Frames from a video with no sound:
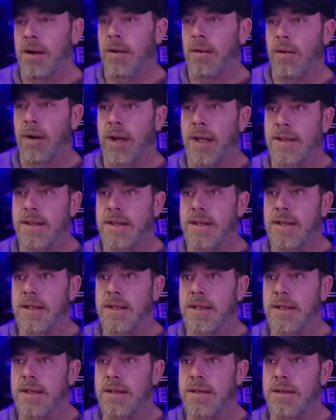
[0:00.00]
you don't want
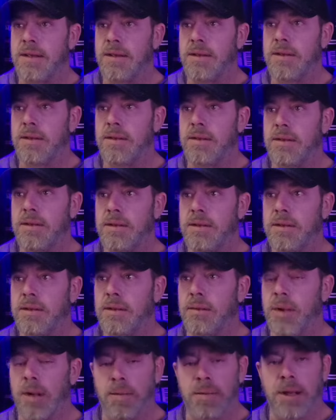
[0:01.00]
to
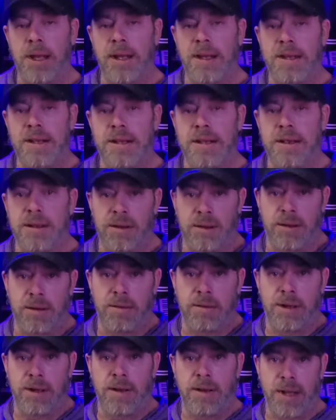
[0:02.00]
replace your
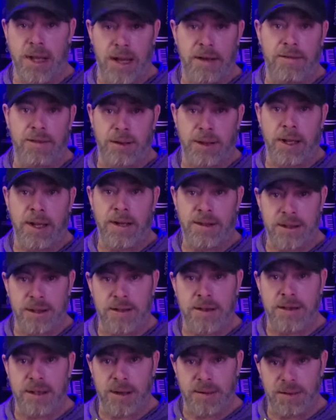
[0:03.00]
real life
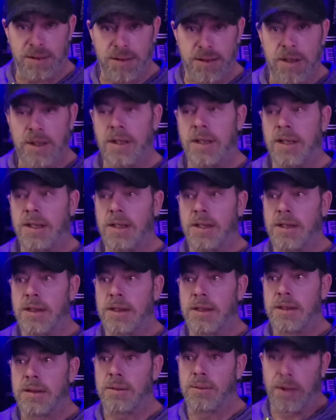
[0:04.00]
relationships
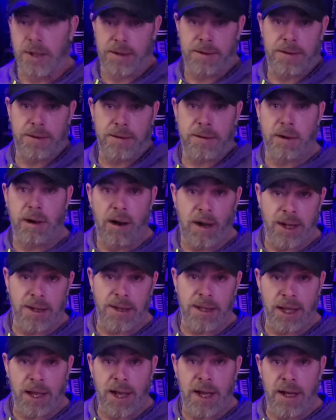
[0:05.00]
with
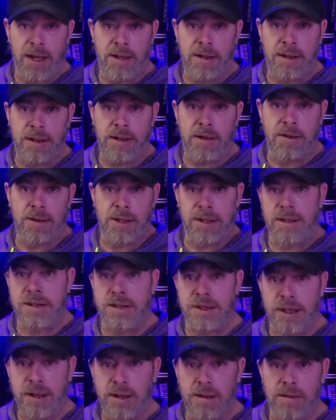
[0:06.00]
online, you can
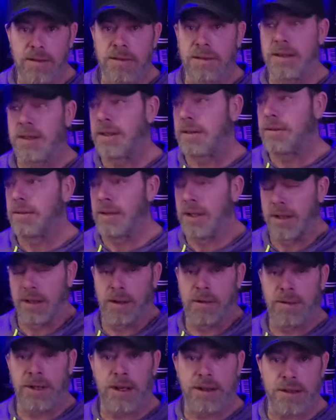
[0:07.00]
still, you
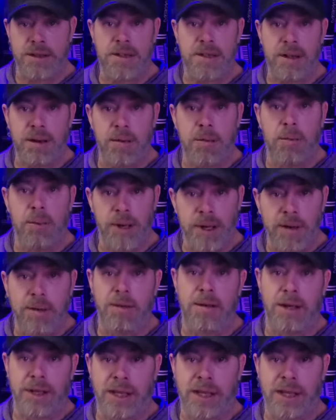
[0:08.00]
know, there's still real